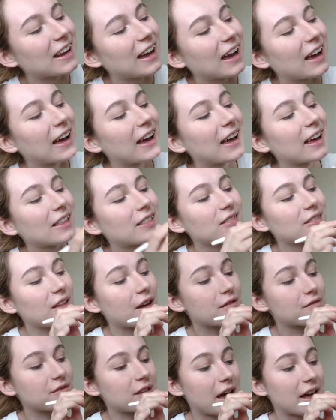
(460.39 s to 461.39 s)
I
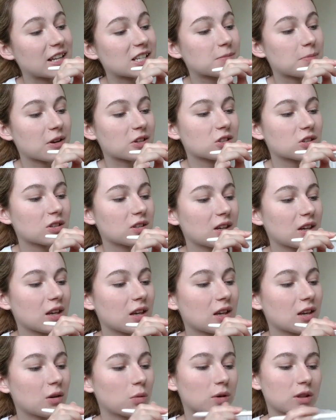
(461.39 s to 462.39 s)
love that,
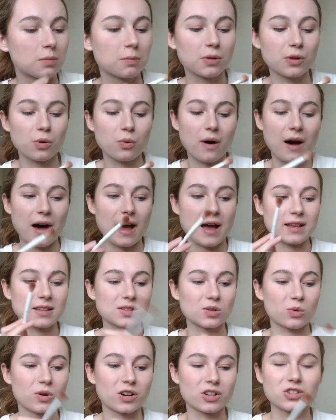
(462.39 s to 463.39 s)
especially with blue
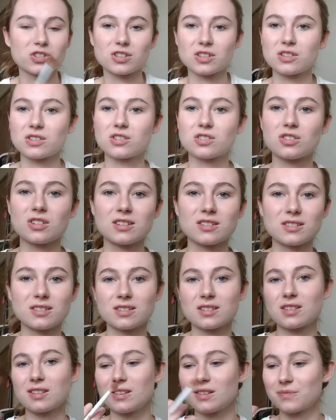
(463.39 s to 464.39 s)
eyes. Orange is
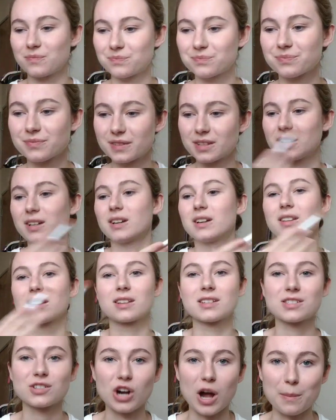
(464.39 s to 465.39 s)
just,
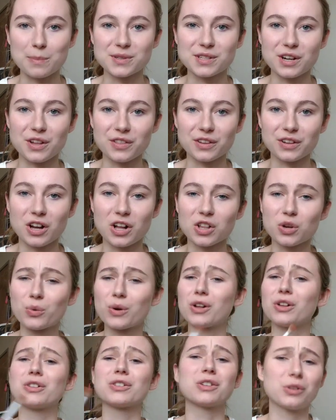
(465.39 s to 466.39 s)
because they're opposite on the color
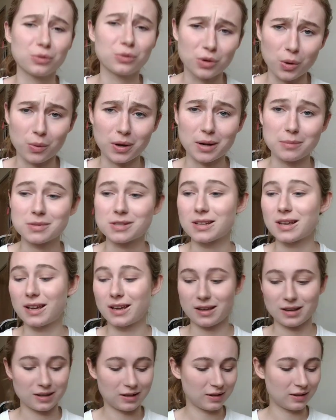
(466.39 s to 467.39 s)
wheel, you know what I'm
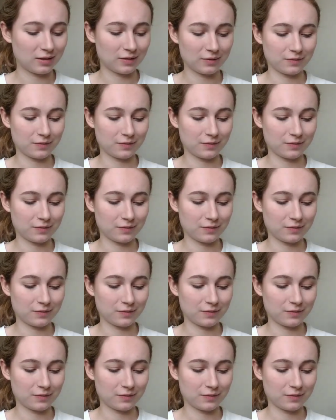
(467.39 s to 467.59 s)
saying.